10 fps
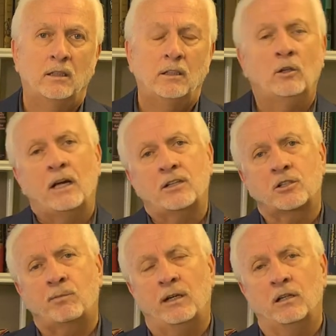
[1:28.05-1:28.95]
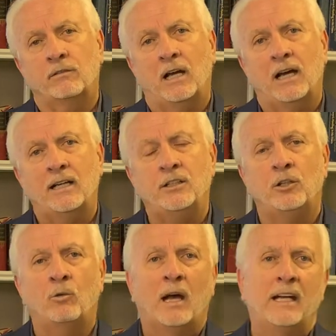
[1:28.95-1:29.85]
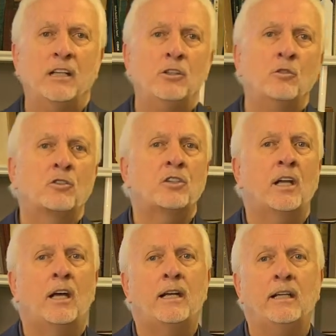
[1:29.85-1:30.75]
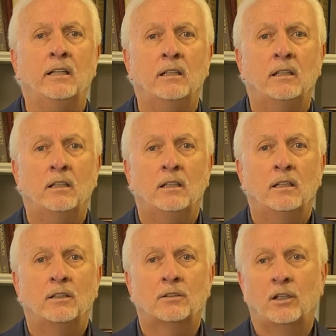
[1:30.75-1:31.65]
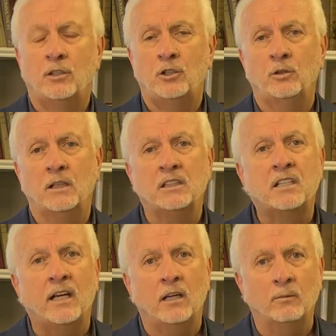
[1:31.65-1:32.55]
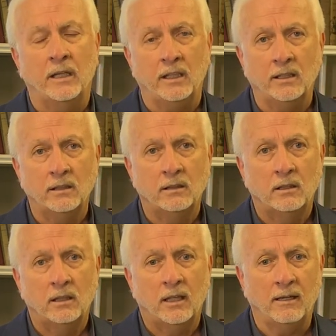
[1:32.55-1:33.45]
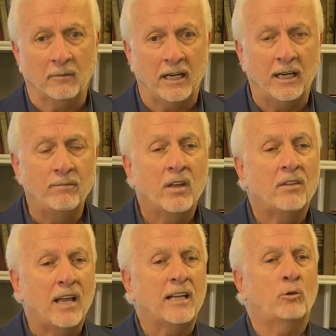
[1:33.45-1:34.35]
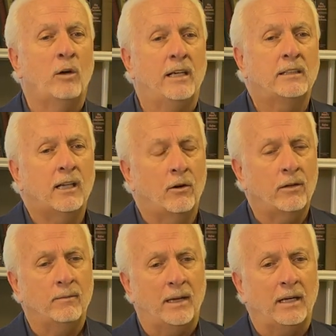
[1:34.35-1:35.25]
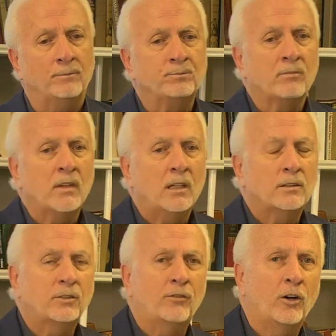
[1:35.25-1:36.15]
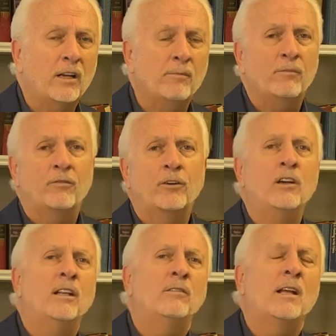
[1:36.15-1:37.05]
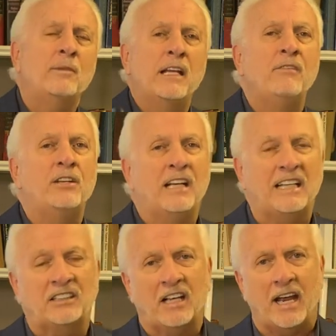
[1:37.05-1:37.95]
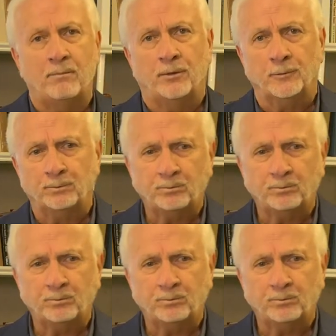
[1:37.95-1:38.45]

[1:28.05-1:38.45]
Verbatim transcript: You had the Spirit of God in you. Why didn't you study so that you could tell me? Amen. That's what he's talking about. Let me give you an example.